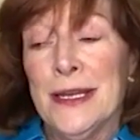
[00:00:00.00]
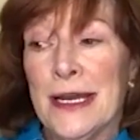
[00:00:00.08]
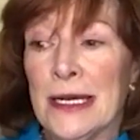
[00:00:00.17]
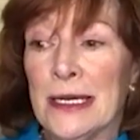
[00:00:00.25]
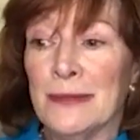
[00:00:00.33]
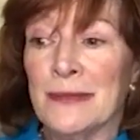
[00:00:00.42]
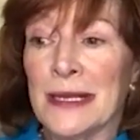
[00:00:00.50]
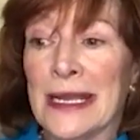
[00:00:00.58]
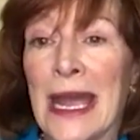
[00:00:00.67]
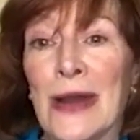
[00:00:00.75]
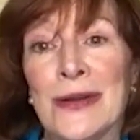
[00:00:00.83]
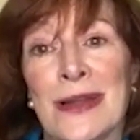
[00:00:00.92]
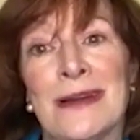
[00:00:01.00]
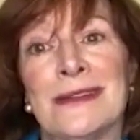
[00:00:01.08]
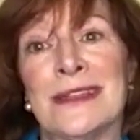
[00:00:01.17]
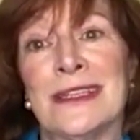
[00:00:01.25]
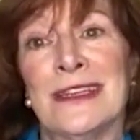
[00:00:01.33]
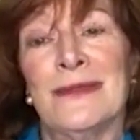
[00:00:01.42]
count on
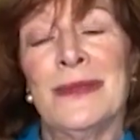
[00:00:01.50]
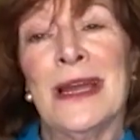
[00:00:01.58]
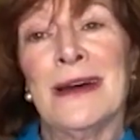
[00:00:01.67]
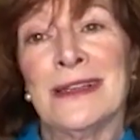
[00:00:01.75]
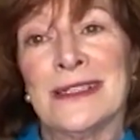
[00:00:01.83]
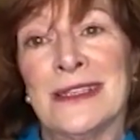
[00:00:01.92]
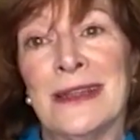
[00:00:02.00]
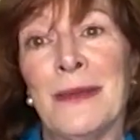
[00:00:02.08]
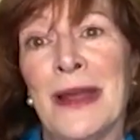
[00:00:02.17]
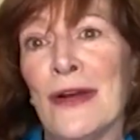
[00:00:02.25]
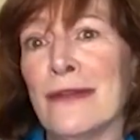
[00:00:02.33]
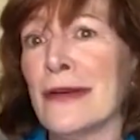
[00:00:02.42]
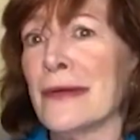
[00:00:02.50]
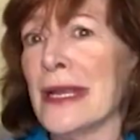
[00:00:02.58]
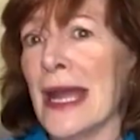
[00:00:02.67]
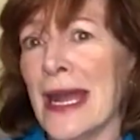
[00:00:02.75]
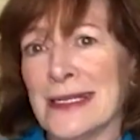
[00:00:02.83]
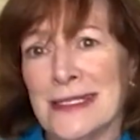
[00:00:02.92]
to give me honest, am I
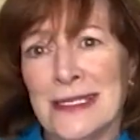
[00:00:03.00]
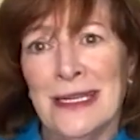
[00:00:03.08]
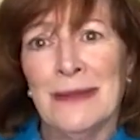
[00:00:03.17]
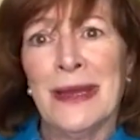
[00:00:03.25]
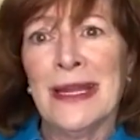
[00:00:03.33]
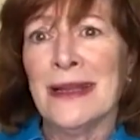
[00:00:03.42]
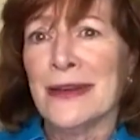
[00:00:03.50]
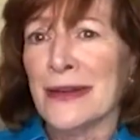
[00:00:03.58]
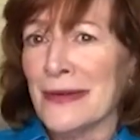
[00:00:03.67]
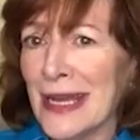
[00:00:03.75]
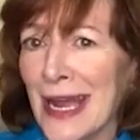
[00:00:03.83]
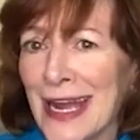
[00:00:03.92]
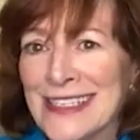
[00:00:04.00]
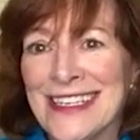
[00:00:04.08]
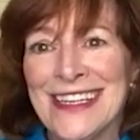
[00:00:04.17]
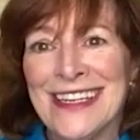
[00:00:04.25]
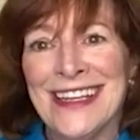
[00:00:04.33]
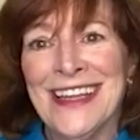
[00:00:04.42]
overreacting? Am I
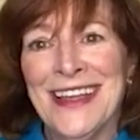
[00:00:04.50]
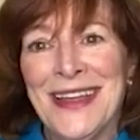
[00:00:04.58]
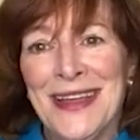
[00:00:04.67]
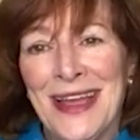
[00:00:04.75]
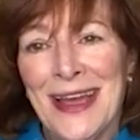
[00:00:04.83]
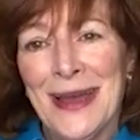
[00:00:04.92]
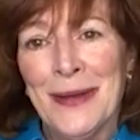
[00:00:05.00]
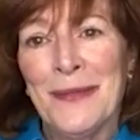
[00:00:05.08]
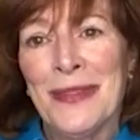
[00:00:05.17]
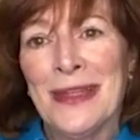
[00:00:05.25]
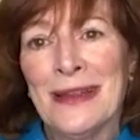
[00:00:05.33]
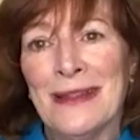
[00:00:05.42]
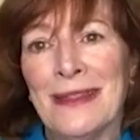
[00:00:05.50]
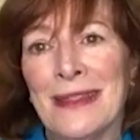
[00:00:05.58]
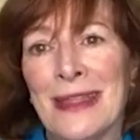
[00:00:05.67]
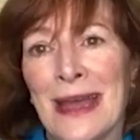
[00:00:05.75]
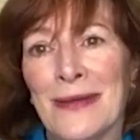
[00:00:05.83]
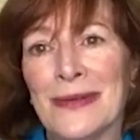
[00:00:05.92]
underreacting?
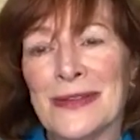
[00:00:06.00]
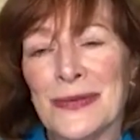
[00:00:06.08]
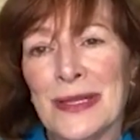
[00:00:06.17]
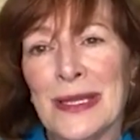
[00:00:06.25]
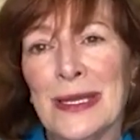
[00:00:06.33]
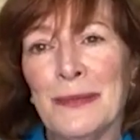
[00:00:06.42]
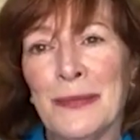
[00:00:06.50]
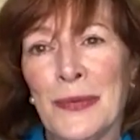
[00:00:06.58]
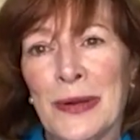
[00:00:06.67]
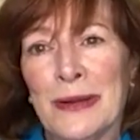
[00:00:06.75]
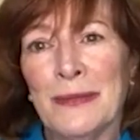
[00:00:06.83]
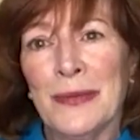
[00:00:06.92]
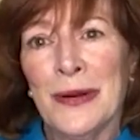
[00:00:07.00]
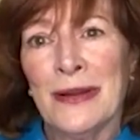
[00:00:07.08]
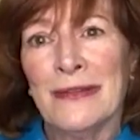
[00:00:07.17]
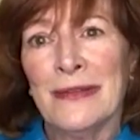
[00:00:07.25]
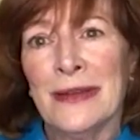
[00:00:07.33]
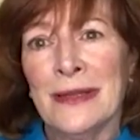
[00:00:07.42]
That was really important part
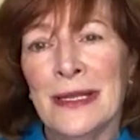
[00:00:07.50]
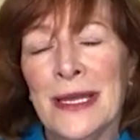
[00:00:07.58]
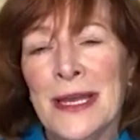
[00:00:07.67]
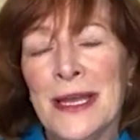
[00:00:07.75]
of it.